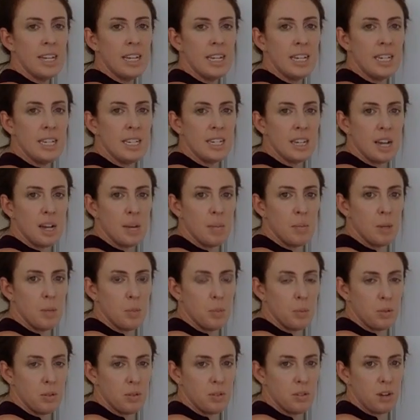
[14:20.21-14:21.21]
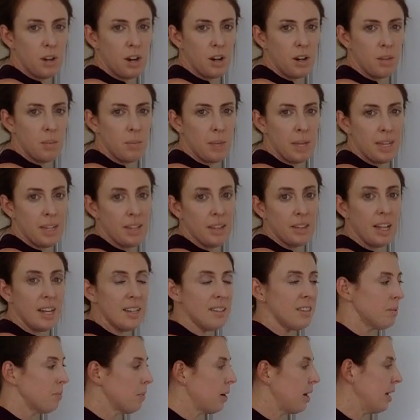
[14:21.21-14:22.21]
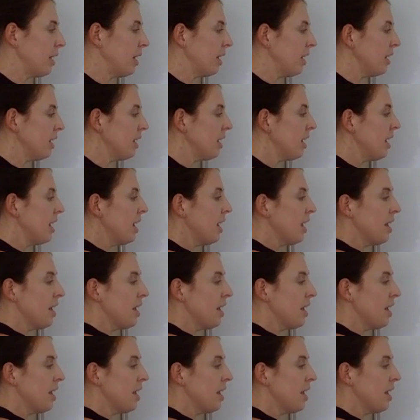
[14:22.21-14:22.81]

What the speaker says: anytime people start making less money,